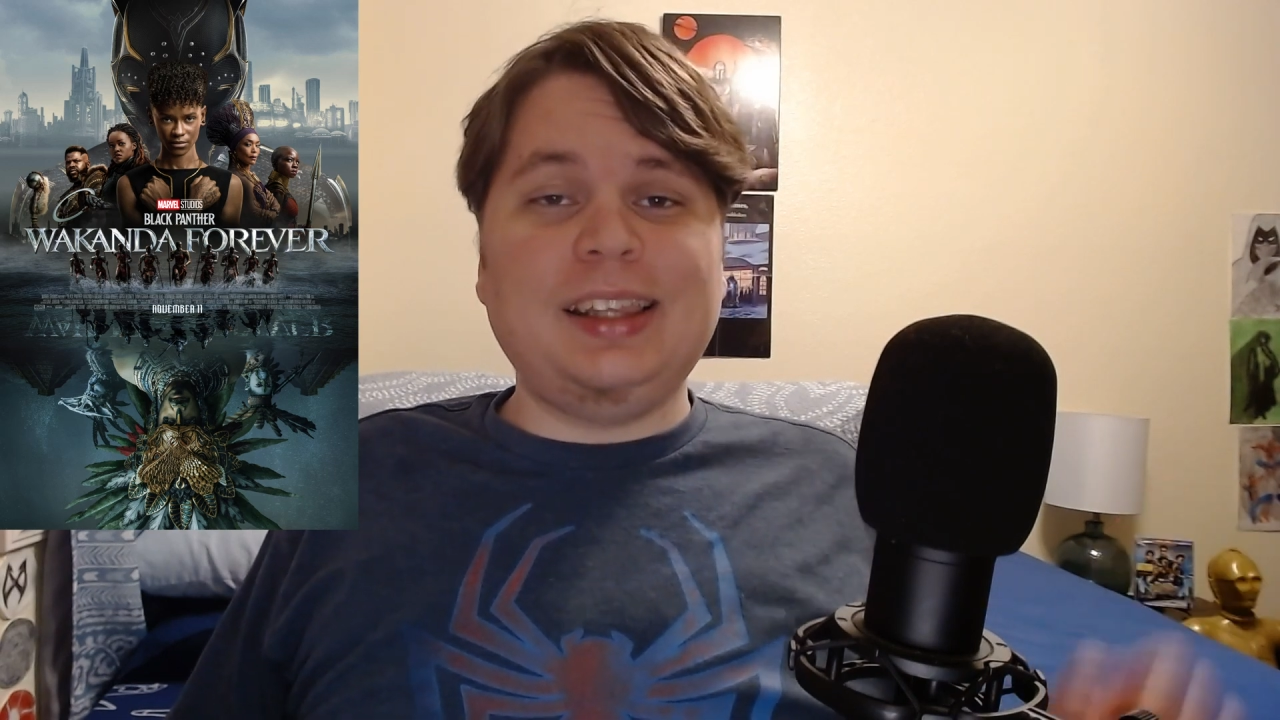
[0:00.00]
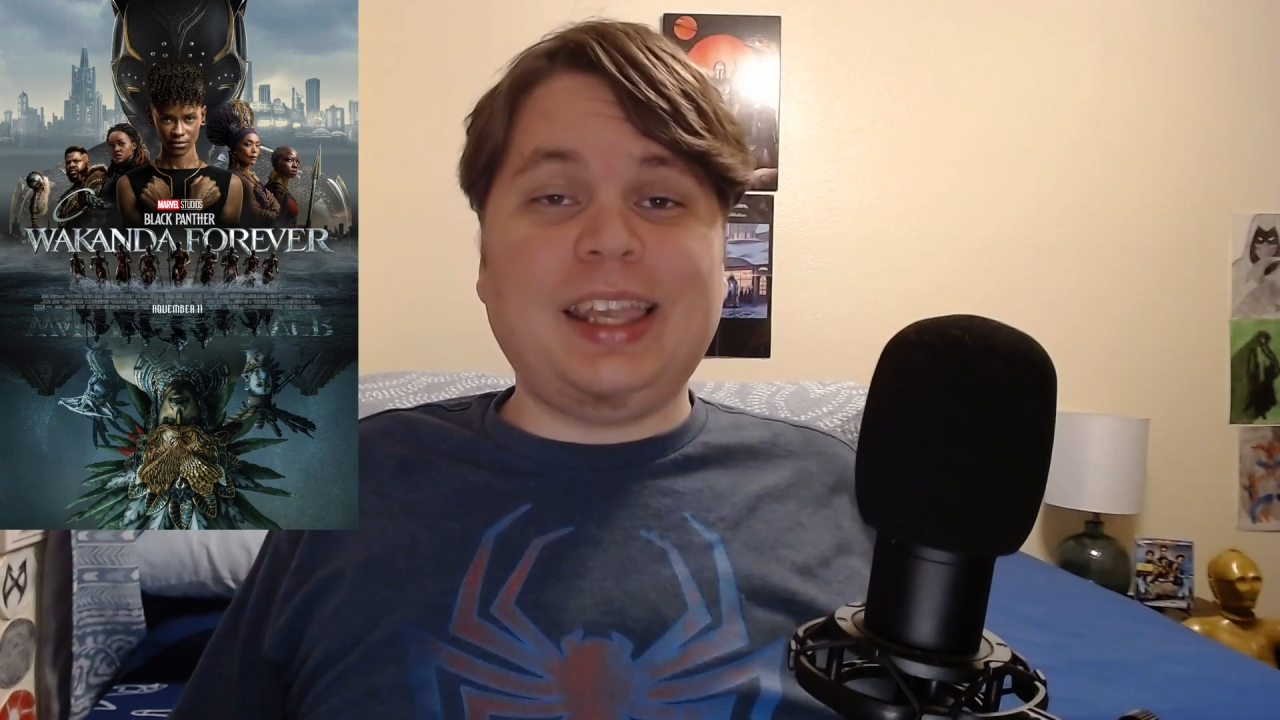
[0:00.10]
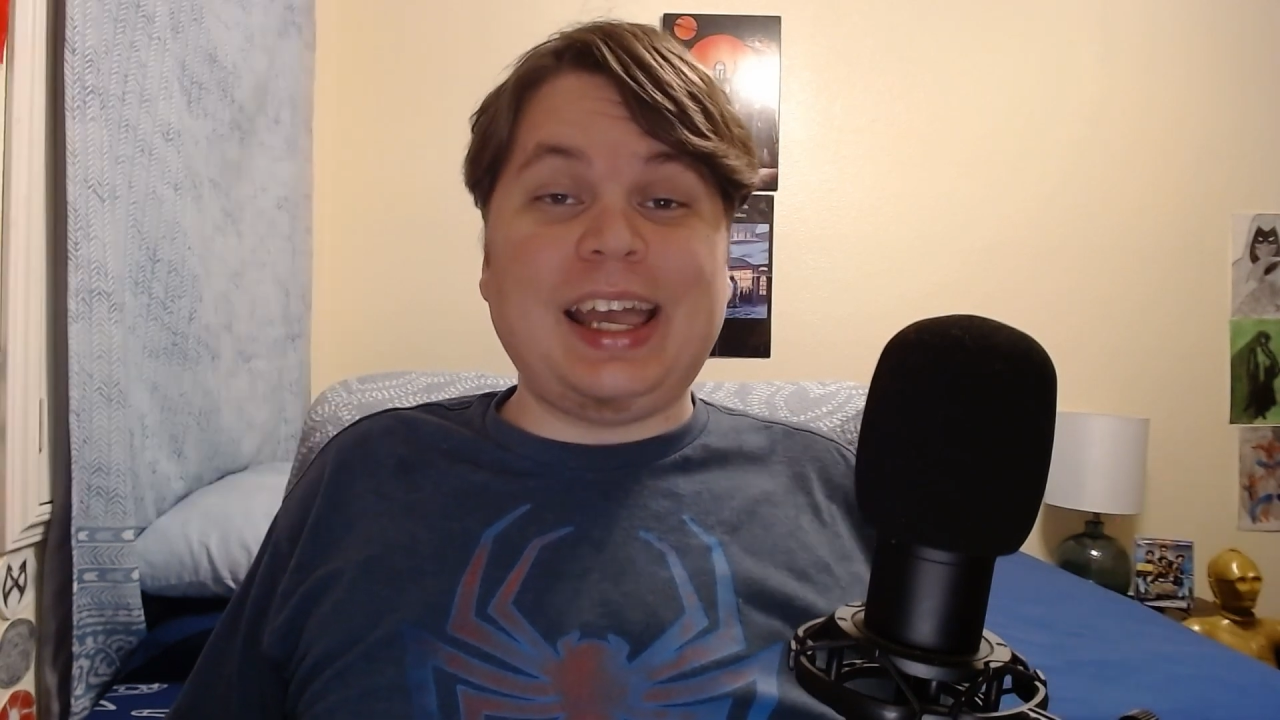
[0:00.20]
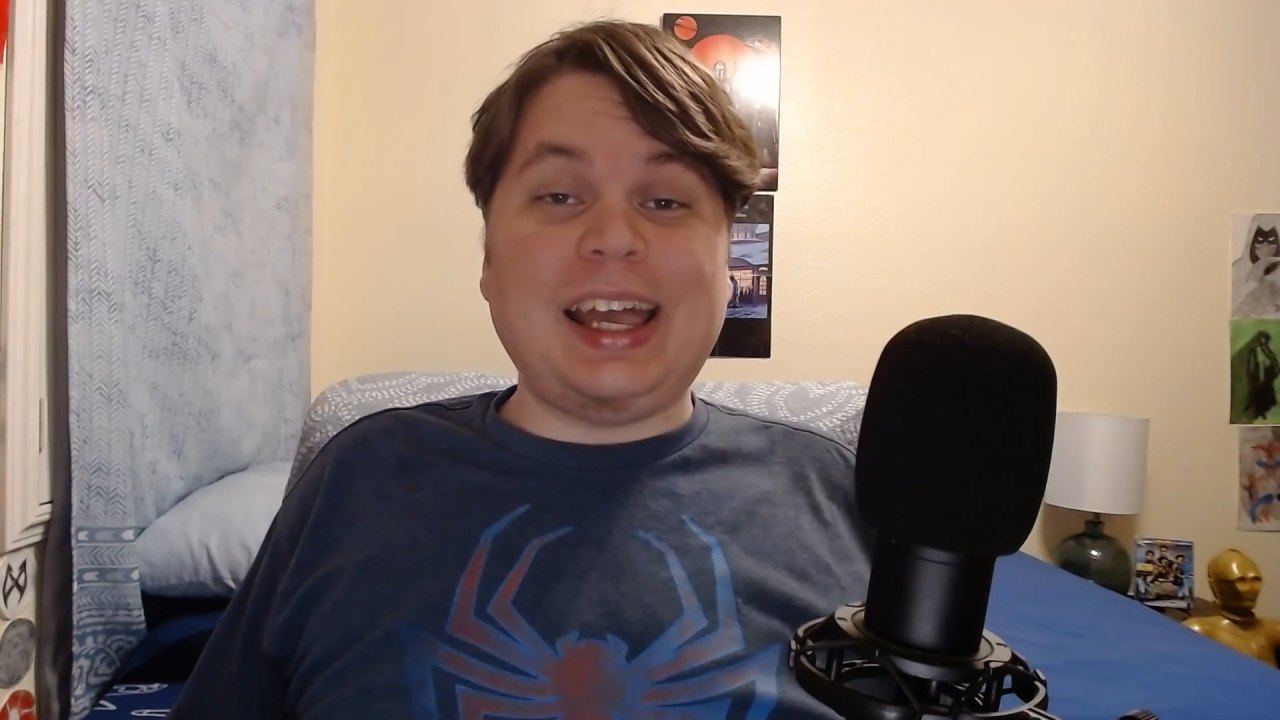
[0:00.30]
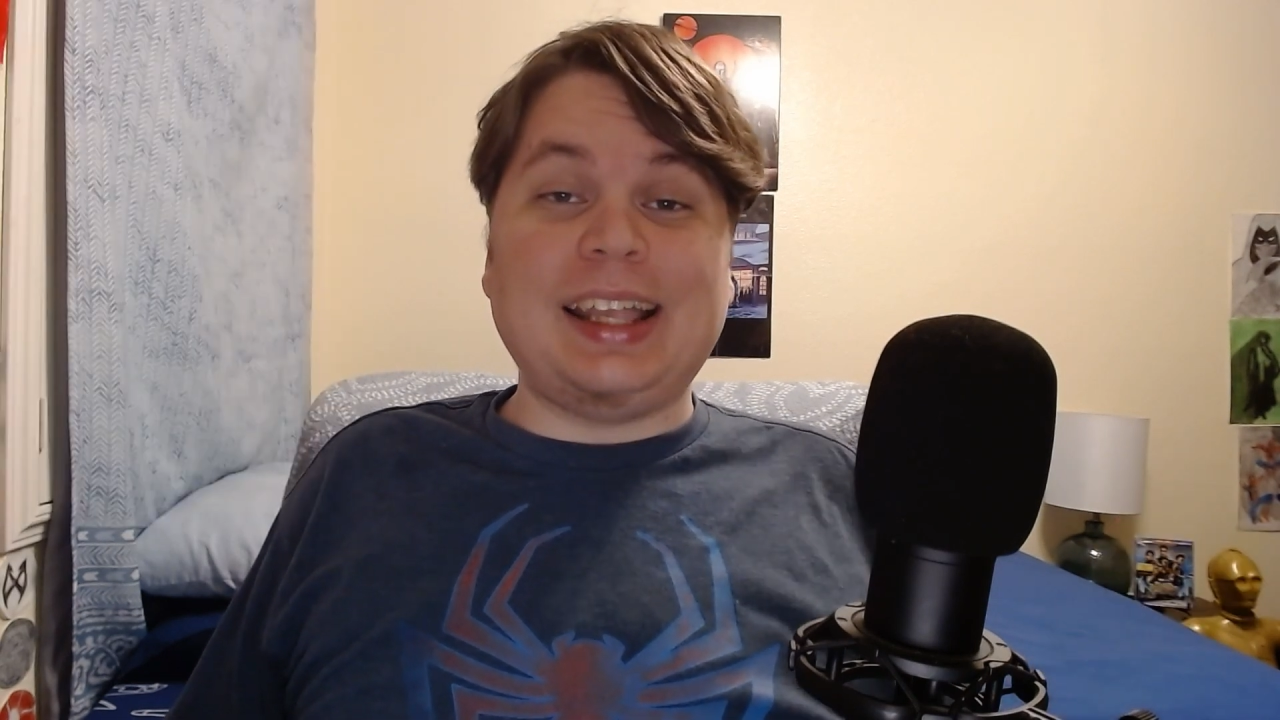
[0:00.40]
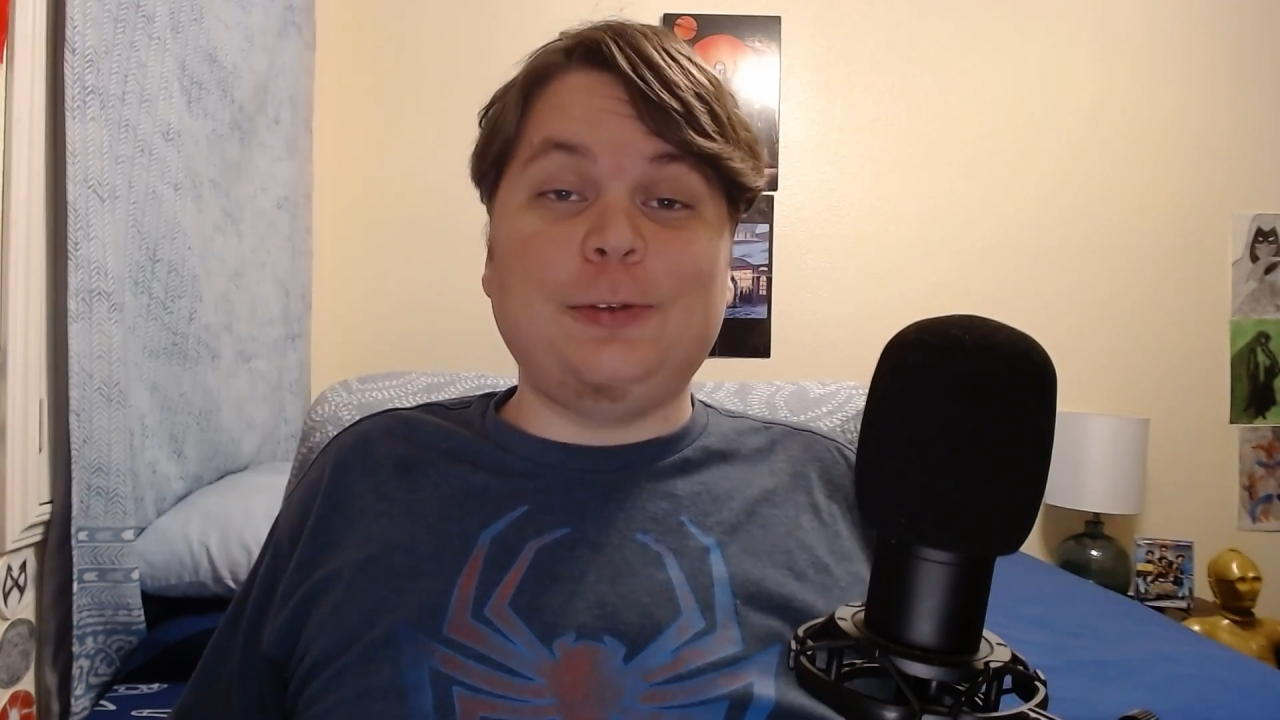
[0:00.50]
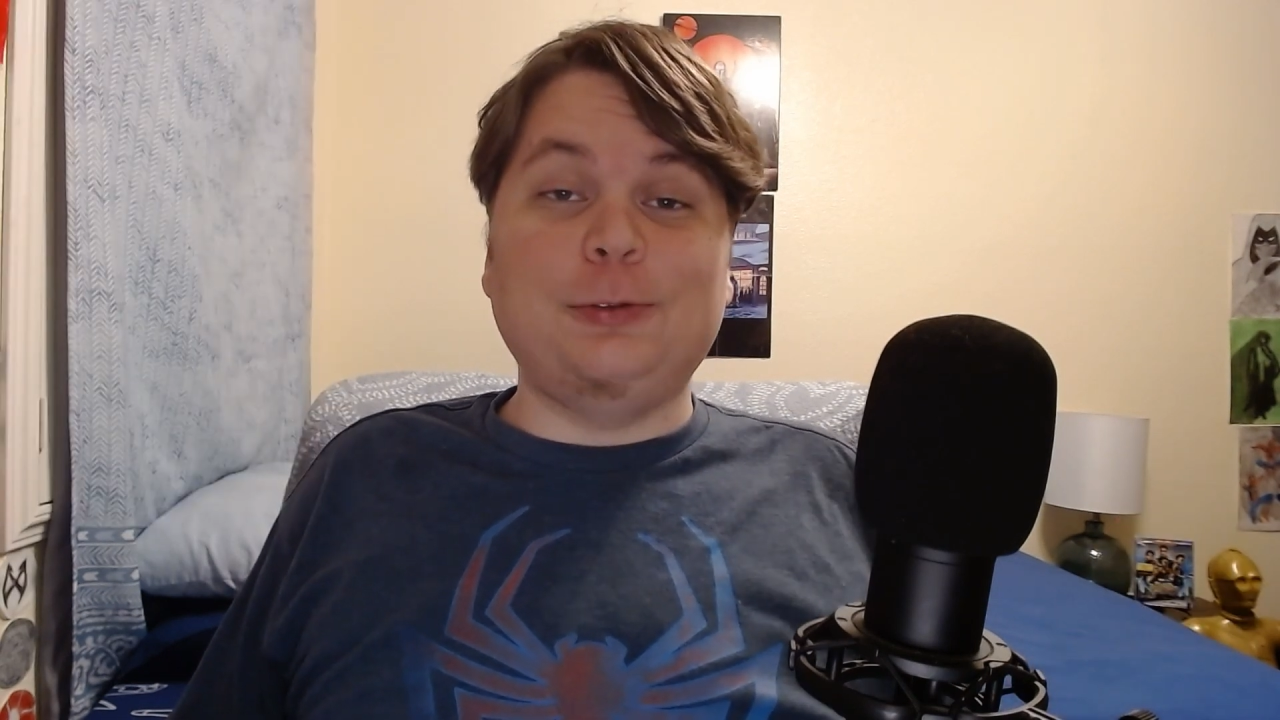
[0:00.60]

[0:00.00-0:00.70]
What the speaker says: the cast